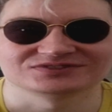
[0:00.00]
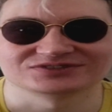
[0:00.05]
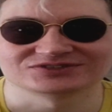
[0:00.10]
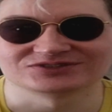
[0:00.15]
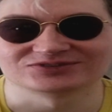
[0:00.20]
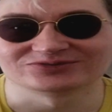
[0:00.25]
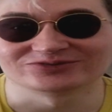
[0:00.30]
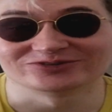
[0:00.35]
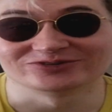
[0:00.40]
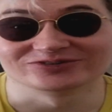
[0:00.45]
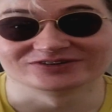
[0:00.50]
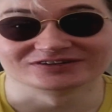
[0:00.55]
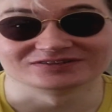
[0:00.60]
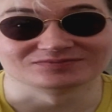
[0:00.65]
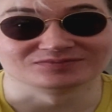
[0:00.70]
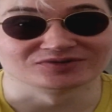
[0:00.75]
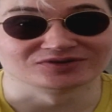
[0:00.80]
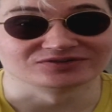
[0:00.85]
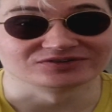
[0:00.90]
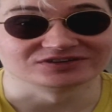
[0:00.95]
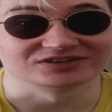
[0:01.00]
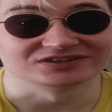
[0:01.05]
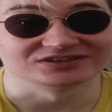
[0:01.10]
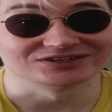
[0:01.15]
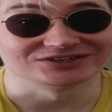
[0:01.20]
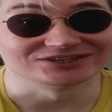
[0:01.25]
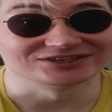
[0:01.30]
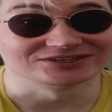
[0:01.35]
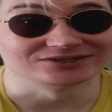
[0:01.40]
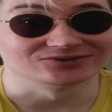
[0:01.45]
Straw Hat Monkey
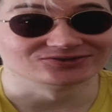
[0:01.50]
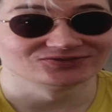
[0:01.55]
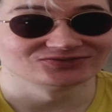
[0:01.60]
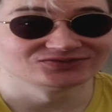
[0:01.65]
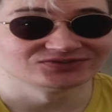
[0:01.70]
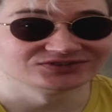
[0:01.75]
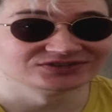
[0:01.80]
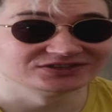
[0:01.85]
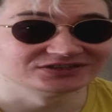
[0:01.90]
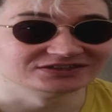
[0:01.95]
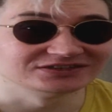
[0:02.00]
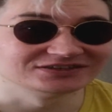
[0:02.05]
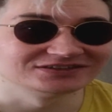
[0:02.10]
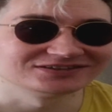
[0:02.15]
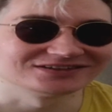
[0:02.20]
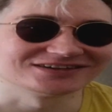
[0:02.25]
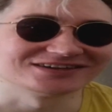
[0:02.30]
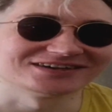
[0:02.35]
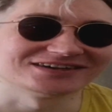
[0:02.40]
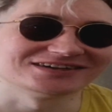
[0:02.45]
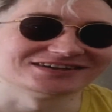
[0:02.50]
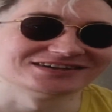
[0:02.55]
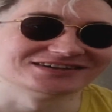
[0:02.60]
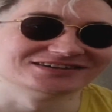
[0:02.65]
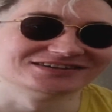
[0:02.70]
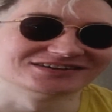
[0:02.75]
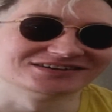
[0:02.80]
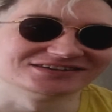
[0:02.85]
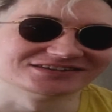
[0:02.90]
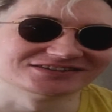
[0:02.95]
D. Luffy
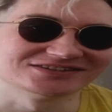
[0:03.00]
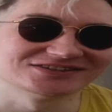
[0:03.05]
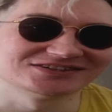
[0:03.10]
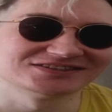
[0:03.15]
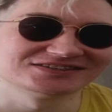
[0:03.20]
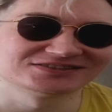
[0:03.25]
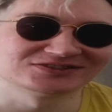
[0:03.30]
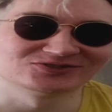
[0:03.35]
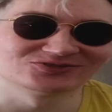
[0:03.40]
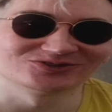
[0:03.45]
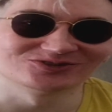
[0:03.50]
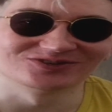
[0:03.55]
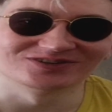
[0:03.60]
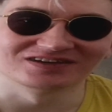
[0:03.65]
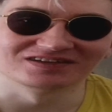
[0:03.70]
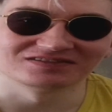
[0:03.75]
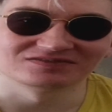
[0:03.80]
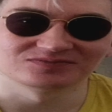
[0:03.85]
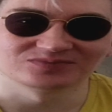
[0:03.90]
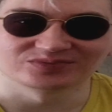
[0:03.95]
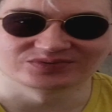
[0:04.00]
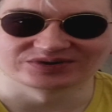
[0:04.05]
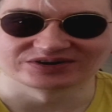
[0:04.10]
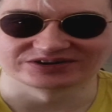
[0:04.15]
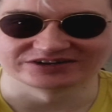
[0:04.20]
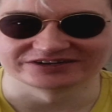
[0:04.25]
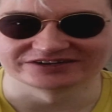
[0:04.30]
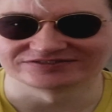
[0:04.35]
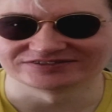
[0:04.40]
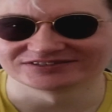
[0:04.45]
and has Straw Hat
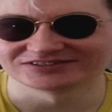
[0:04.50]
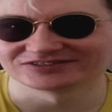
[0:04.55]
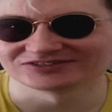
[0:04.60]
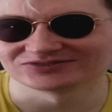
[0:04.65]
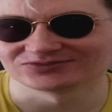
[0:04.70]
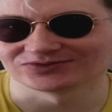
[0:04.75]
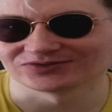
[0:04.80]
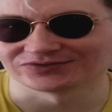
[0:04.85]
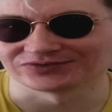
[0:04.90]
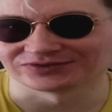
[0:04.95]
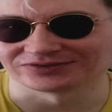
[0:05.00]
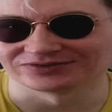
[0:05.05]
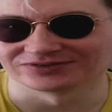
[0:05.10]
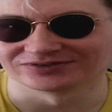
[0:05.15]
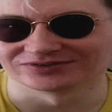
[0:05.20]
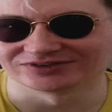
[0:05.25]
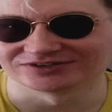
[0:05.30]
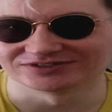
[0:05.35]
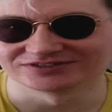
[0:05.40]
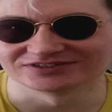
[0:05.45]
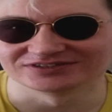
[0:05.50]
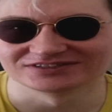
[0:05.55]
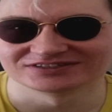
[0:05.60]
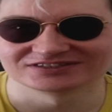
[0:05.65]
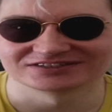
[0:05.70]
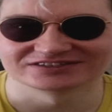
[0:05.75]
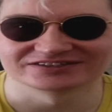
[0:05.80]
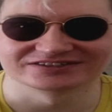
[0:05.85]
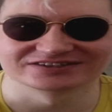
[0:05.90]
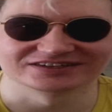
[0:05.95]
Pirates. Of course
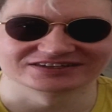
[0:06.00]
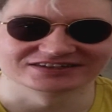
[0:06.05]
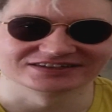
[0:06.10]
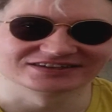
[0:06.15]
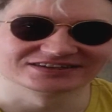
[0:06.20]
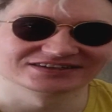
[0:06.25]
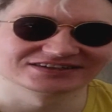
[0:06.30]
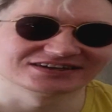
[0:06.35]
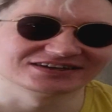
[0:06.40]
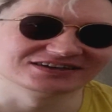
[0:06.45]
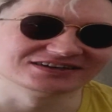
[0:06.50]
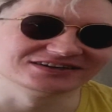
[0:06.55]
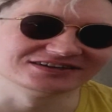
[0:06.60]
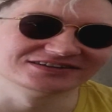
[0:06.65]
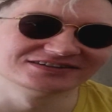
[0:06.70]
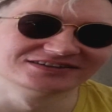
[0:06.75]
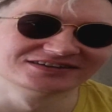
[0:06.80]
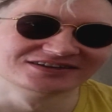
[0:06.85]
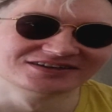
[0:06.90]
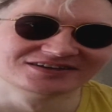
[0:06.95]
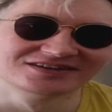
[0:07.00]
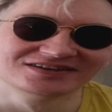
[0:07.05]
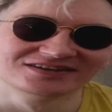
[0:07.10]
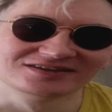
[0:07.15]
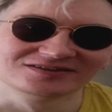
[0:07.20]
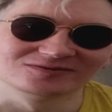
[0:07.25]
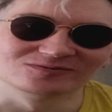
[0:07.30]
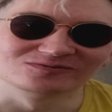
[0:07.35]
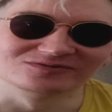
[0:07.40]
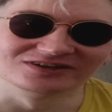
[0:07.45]
it's like
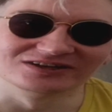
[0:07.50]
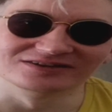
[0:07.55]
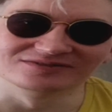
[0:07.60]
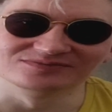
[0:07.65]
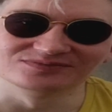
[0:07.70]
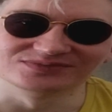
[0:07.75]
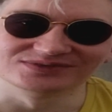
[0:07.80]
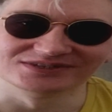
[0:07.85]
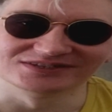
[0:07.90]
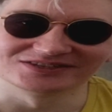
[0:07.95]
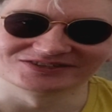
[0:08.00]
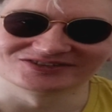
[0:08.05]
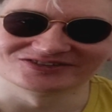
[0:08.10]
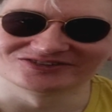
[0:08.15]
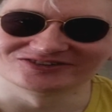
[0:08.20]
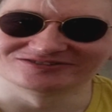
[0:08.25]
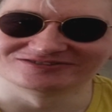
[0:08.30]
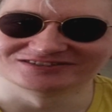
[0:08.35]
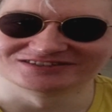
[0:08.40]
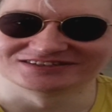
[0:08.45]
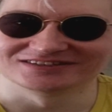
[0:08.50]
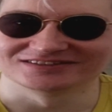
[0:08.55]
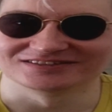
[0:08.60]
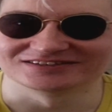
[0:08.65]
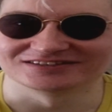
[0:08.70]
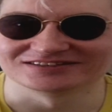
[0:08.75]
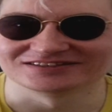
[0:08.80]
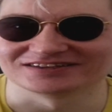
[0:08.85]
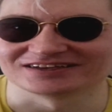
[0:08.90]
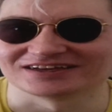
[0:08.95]
One Piece
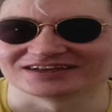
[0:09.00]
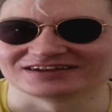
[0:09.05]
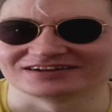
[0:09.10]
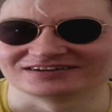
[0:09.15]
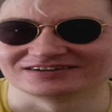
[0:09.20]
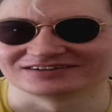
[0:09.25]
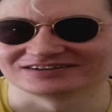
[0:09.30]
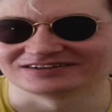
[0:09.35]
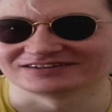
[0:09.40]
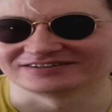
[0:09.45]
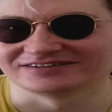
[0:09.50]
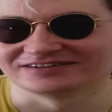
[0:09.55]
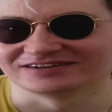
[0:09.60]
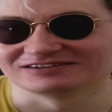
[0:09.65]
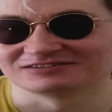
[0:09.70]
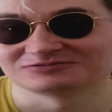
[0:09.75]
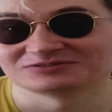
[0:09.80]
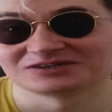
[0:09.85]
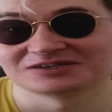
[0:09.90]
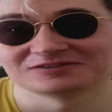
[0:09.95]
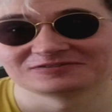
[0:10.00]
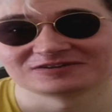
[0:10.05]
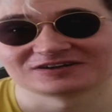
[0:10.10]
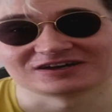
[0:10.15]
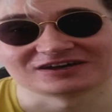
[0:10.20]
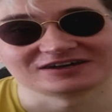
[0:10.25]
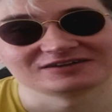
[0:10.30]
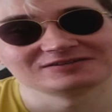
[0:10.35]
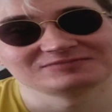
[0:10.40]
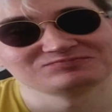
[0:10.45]
oriented, and now
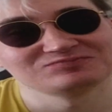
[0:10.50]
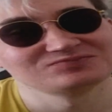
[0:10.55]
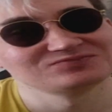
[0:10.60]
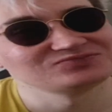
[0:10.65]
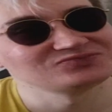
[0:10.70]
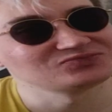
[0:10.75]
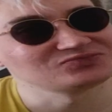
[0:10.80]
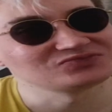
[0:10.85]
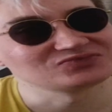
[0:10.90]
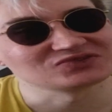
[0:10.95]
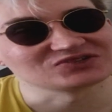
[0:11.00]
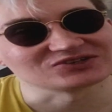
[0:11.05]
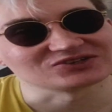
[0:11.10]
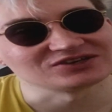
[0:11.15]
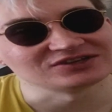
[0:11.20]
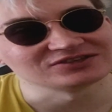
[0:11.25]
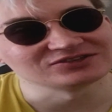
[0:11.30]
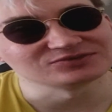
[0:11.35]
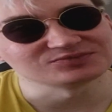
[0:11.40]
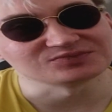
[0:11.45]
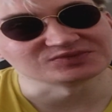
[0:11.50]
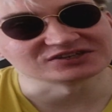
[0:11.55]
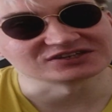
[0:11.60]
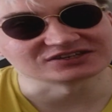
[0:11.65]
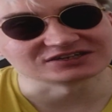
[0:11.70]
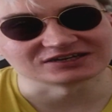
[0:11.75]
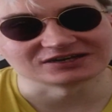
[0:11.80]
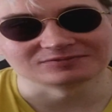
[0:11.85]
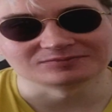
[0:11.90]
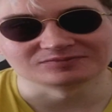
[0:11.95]
I'm going to
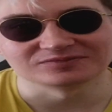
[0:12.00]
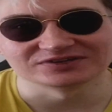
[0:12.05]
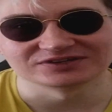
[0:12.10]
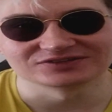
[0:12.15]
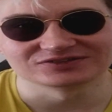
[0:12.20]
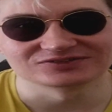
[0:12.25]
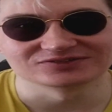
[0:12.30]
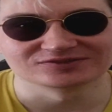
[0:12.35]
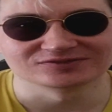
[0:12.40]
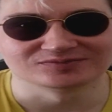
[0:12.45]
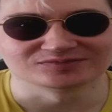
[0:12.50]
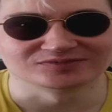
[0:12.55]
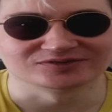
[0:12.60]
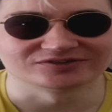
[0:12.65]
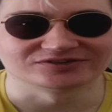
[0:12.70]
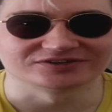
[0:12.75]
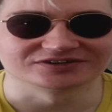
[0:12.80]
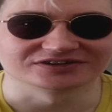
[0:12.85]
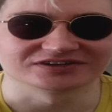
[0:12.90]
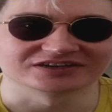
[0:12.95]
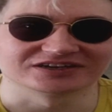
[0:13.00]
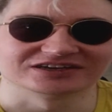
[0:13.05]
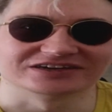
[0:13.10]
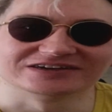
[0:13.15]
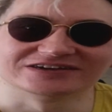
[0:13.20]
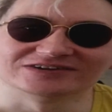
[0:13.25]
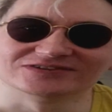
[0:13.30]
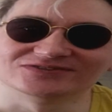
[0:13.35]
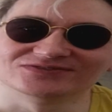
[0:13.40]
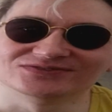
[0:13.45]
become little more
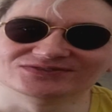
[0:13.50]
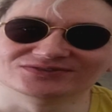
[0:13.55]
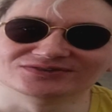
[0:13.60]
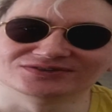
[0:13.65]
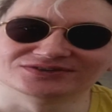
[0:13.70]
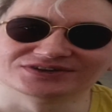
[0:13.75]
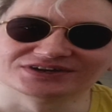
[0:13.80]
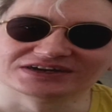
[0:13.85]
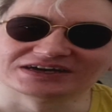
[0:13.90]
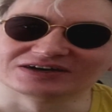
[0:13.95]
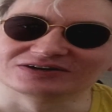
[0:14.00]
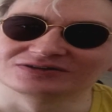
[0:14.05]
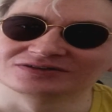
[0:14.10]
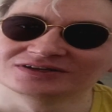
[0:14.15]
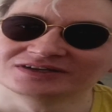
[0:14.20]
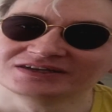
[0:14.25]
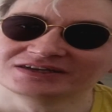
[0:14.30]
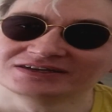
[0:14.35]
careful now.